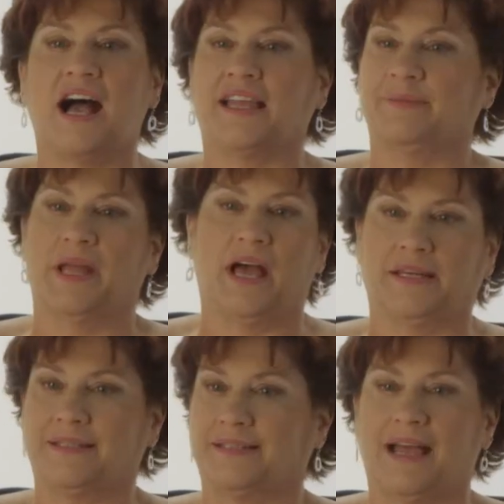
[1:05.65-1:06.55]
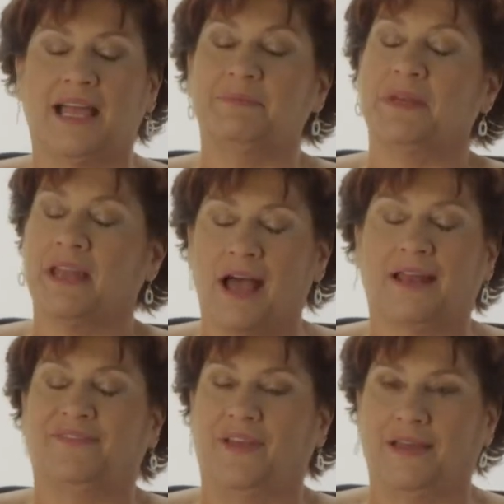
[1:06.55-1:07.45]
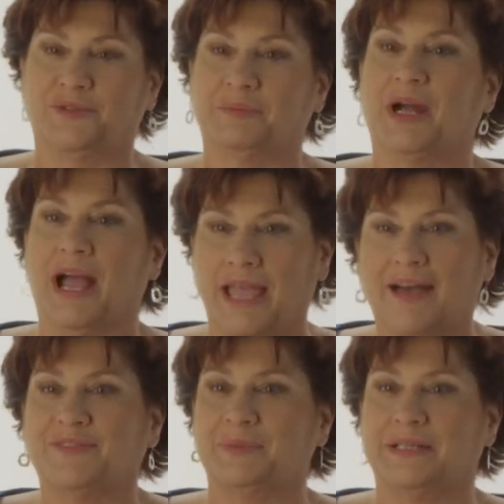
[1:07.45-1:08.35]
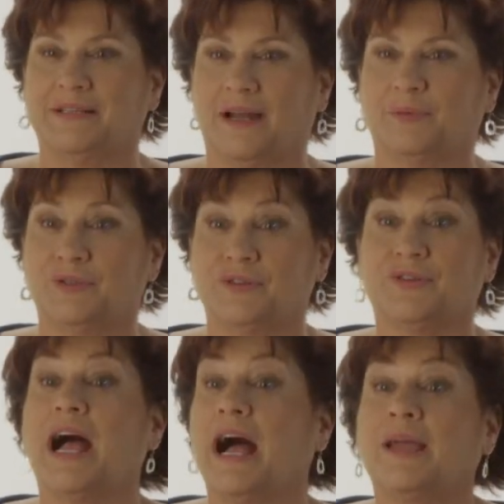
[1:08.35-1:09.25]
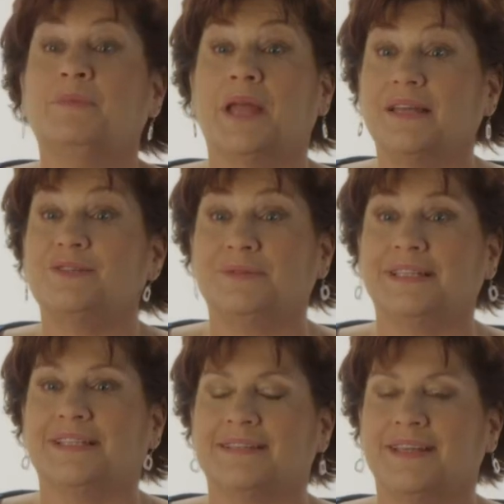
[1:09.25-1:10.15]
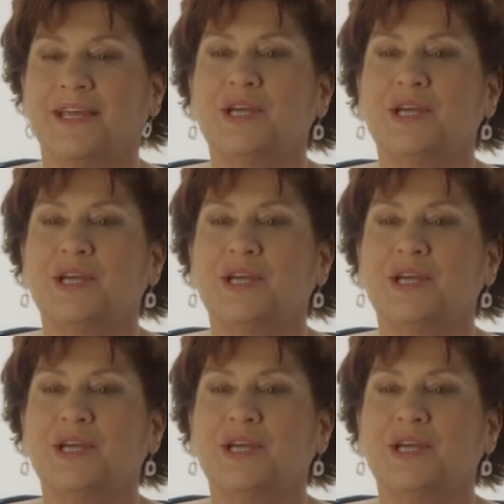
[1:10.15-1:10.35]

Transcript: I am not. I am not a fat trimmer. I have to be a carb reducer. I am not doing this.